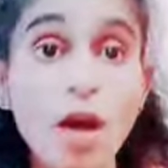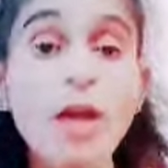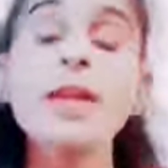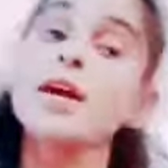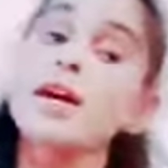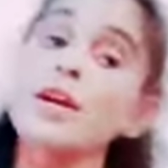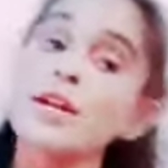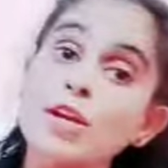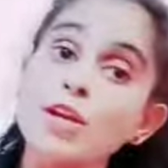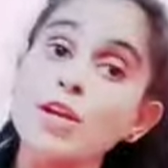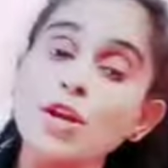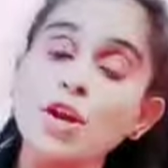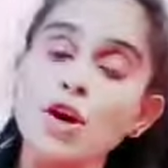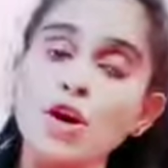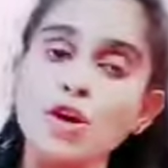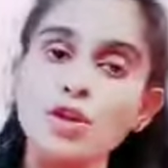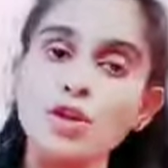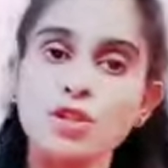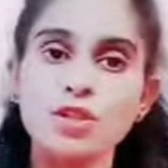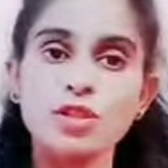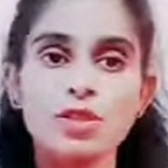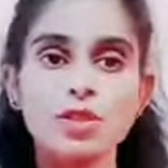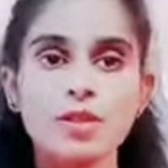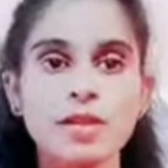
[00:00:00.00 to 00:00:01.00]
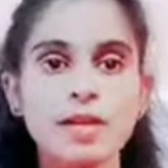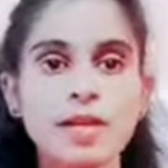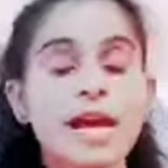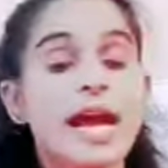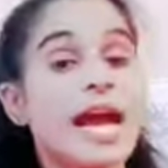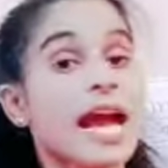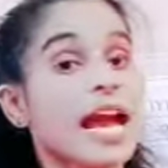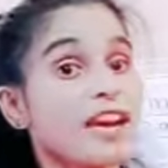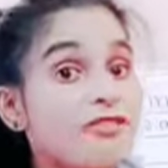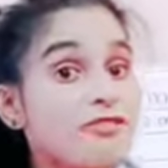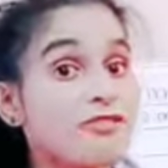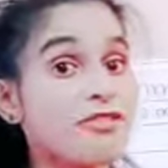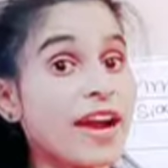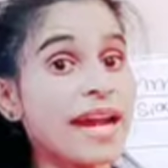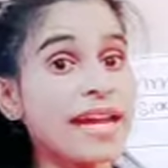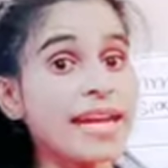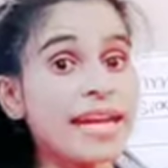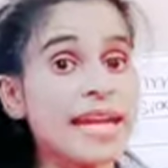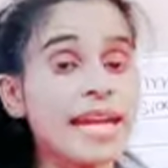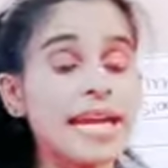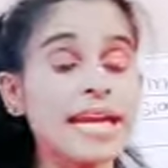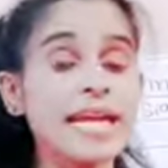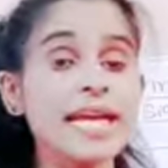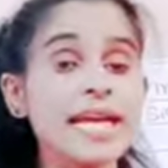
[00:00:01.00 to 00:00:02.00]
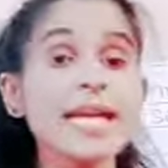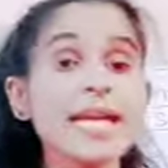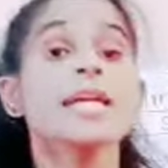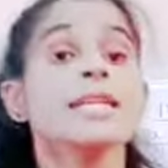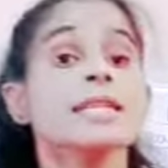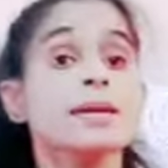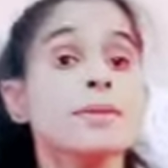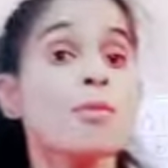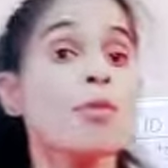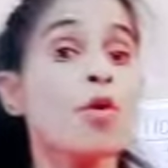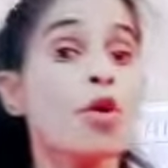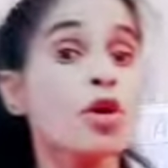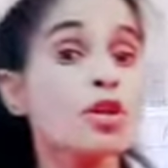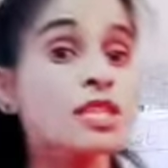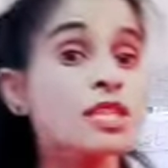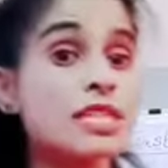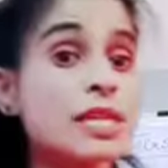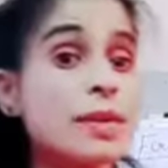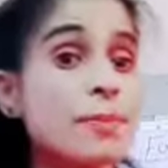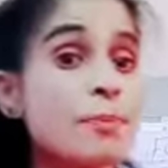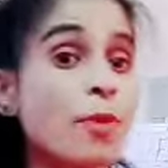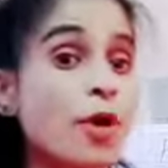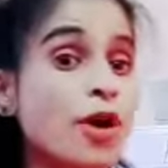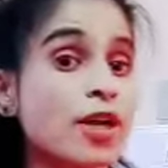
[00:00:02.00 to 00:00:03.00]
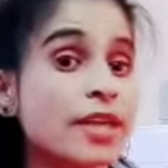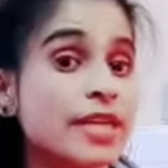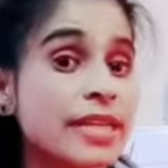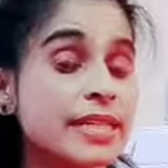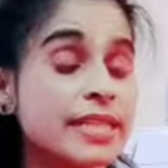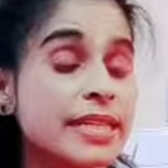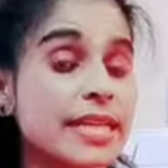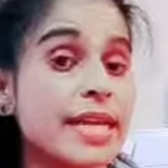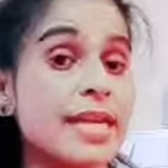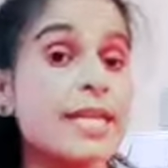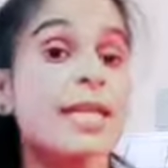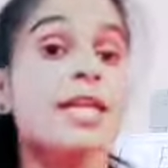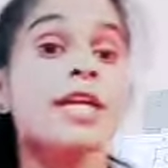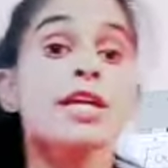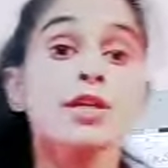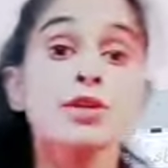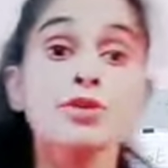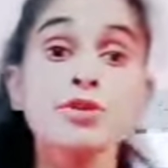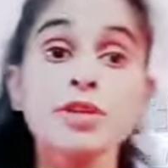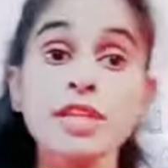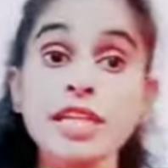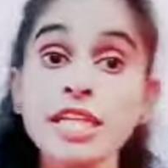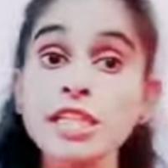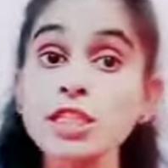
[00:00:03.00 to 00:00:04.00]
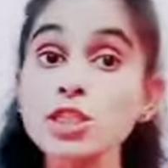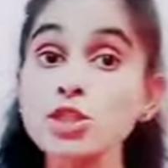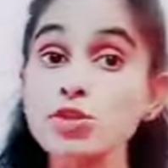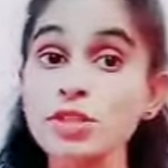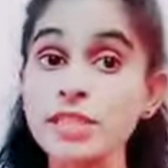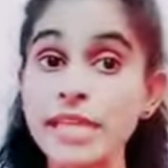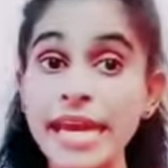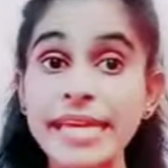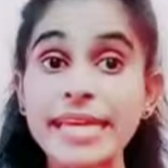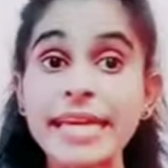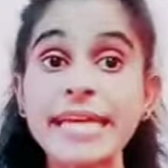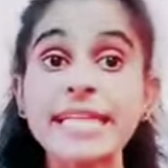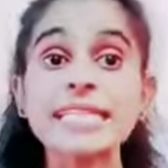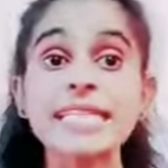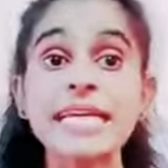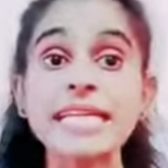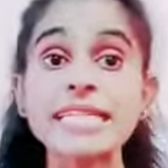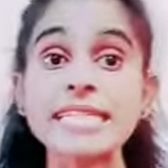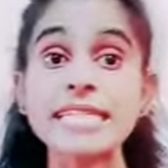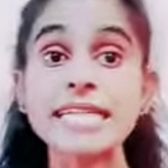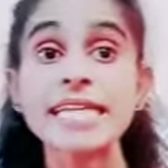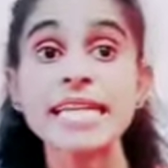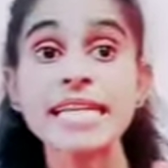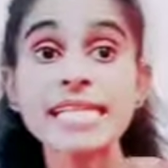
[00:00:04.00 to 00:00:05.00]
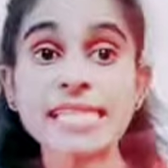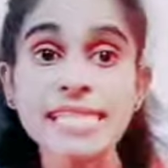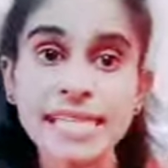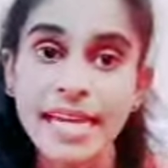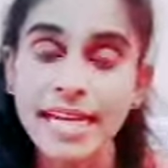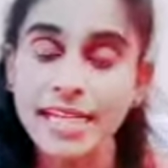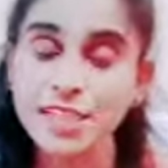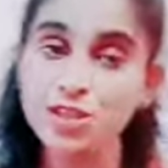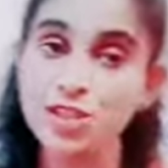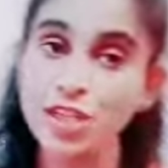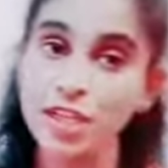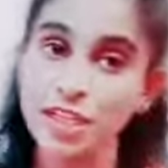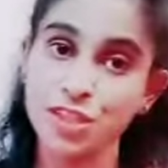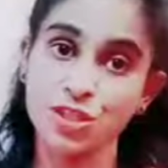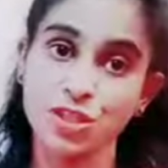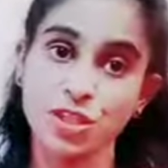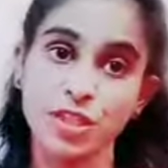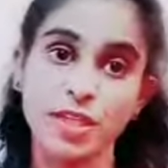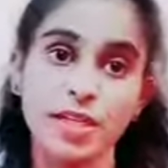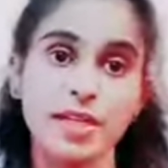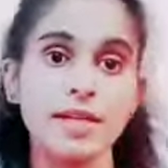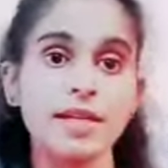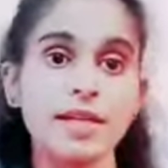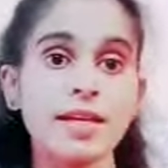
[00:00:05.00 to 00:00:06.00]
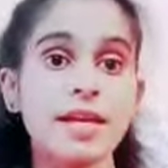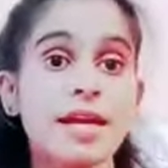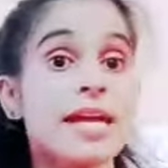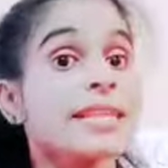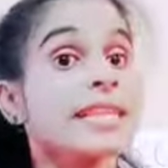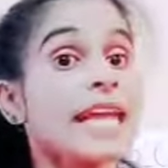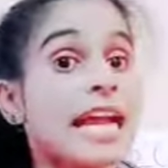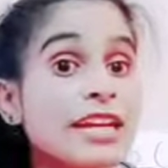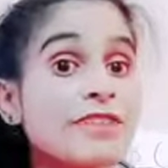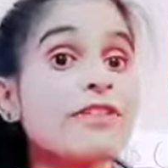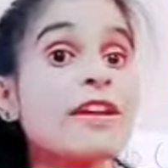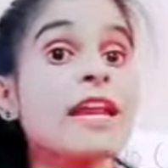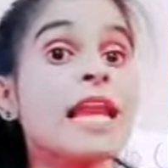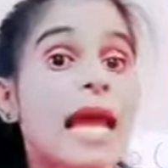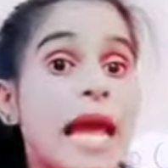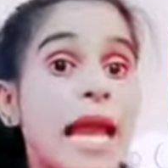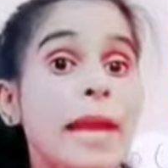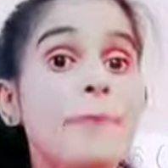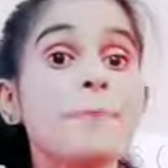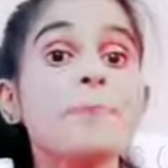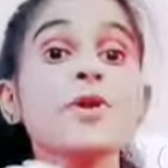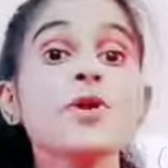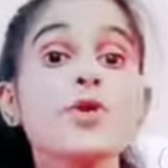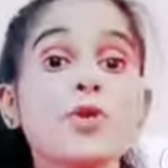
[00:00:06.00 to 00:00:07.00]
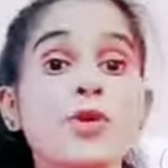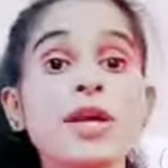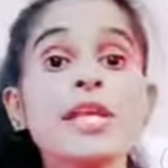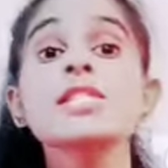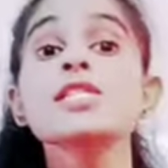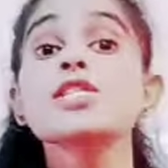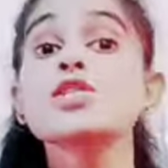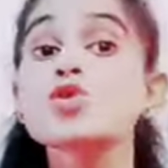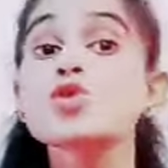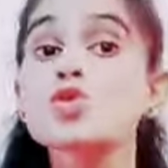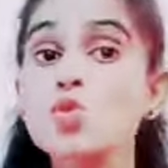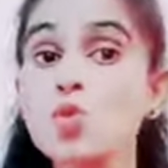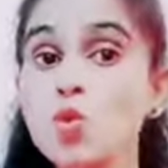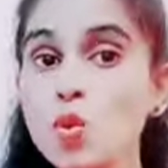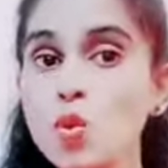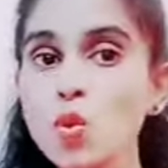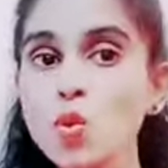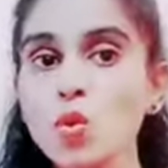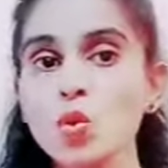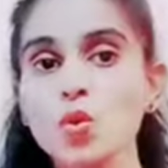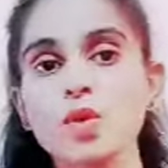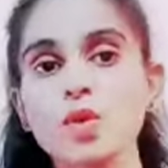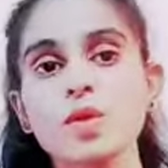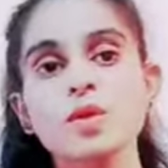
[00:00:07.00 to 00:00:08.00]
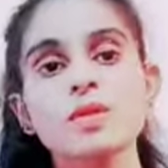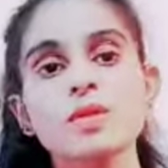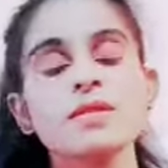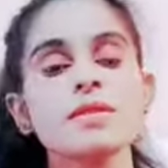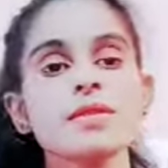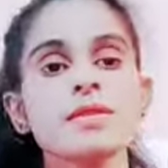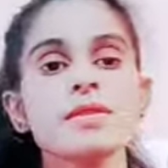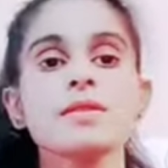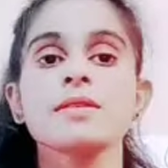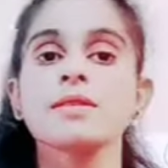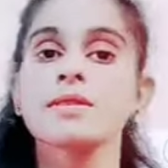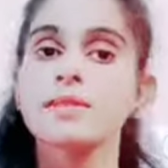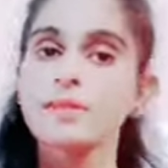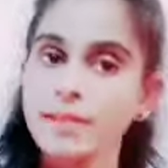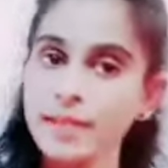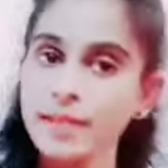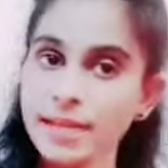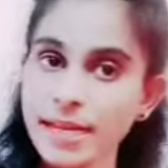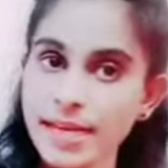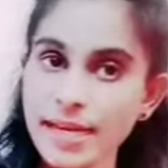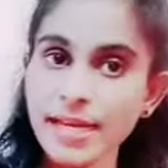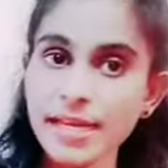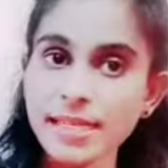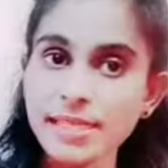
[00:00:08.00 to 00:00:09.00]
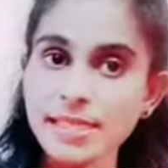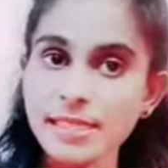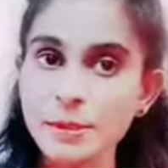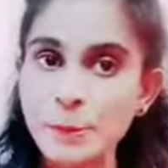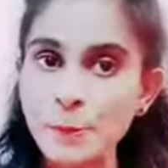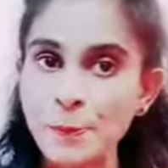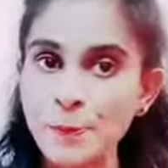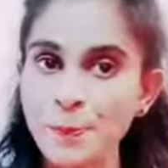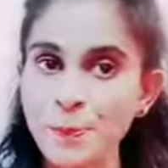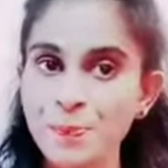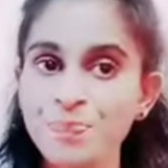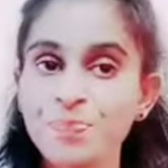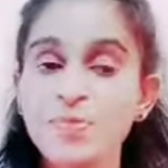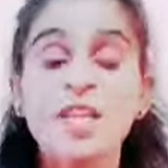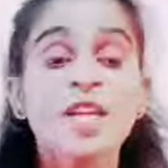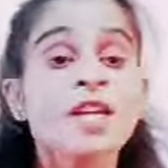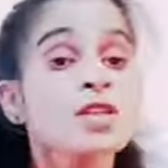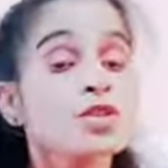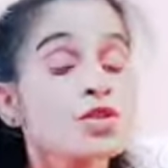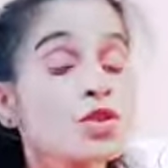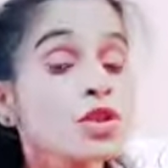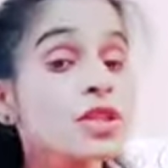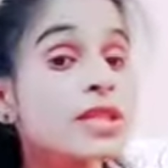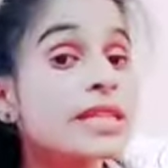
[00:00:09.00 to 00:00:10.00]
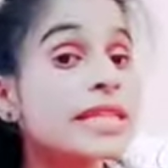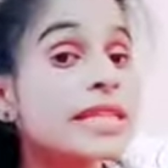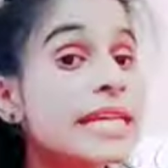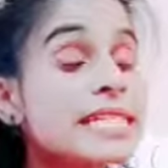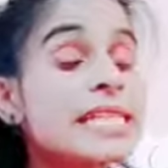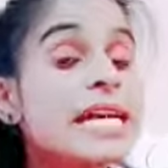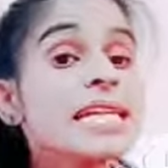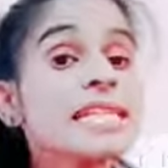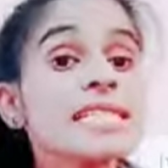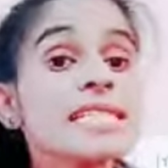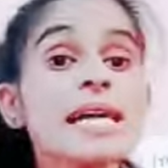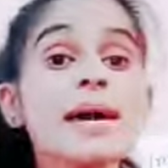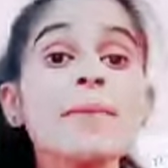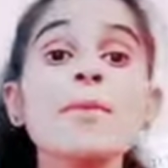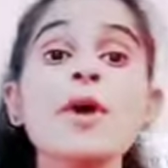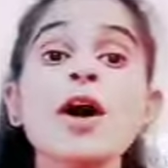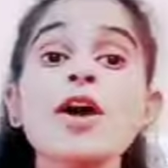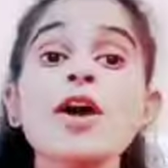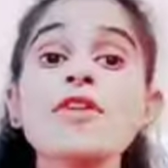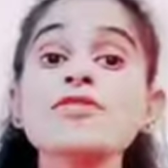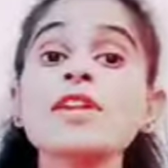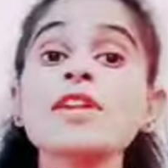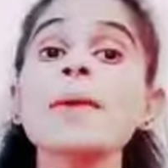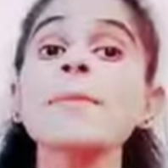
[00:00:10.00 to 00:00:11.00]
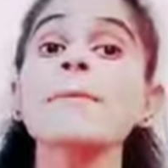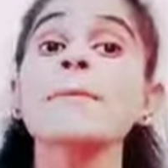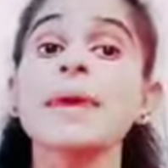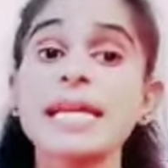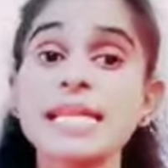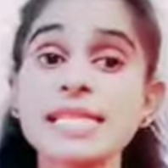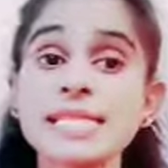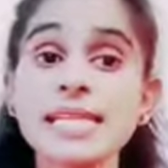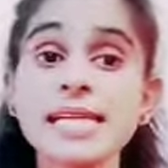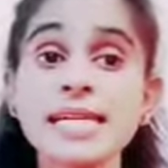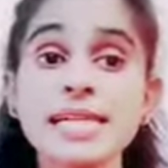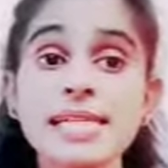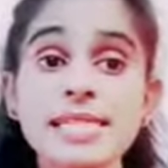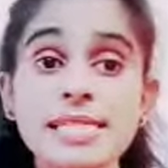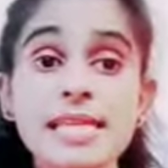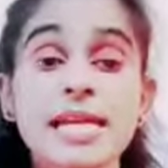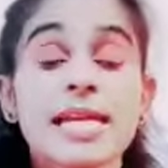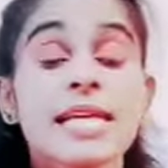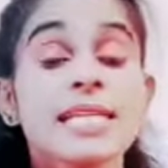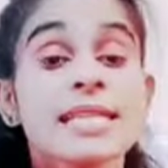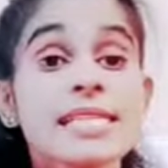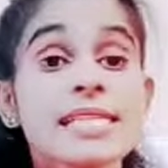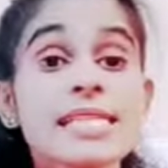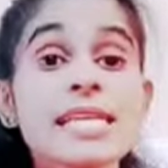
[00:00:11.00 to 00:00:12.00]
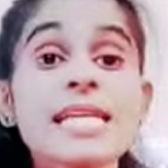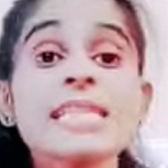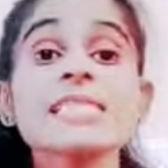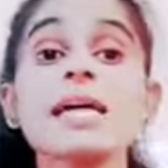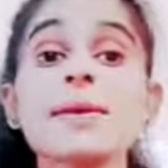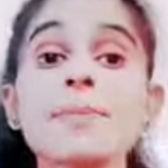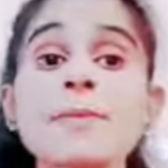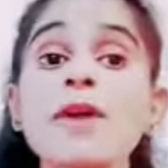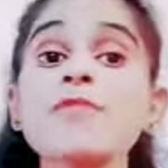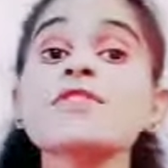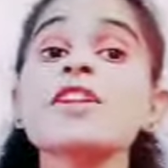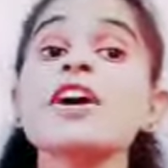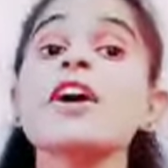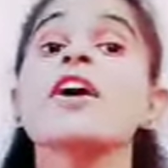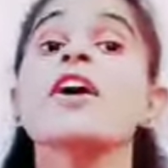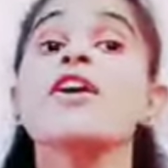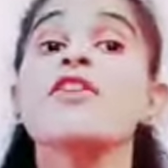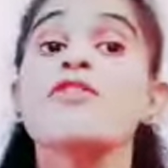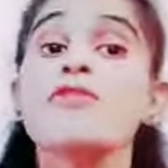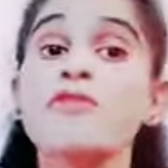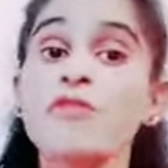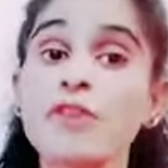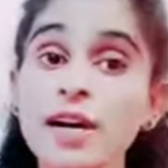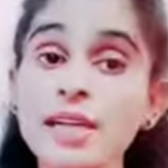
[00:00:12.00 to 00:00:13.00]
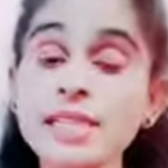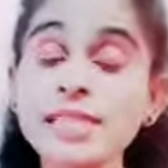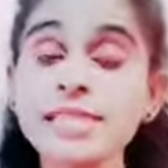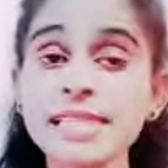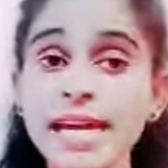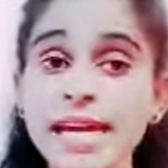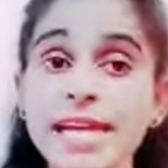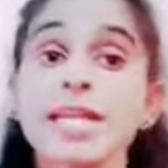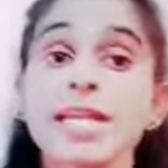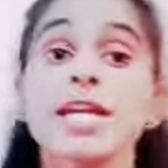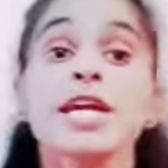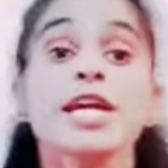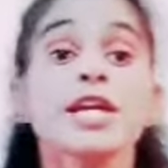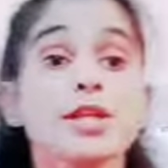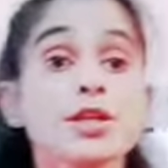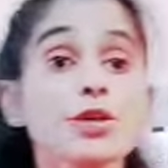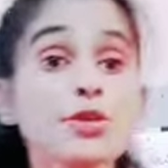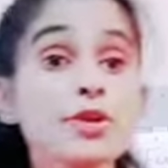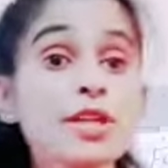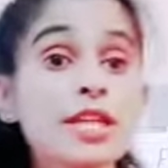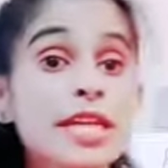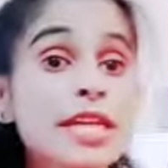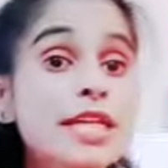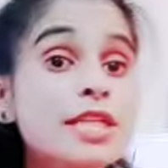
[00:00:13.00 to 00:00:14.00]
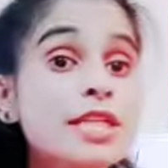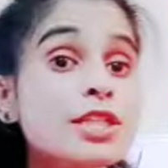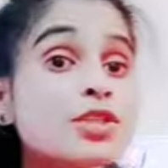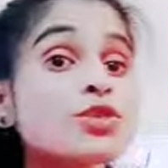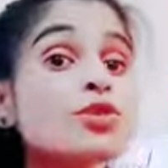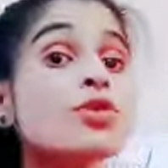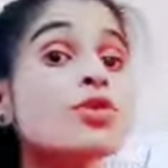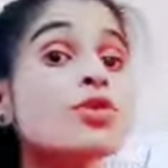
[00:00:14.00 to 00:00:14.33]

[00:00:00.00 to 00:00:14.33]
not. And finally, the most important thing, you need to take a tetanus injection that will help you heal soon. Yes. So these are some of the measures. These are some of the first aid you need to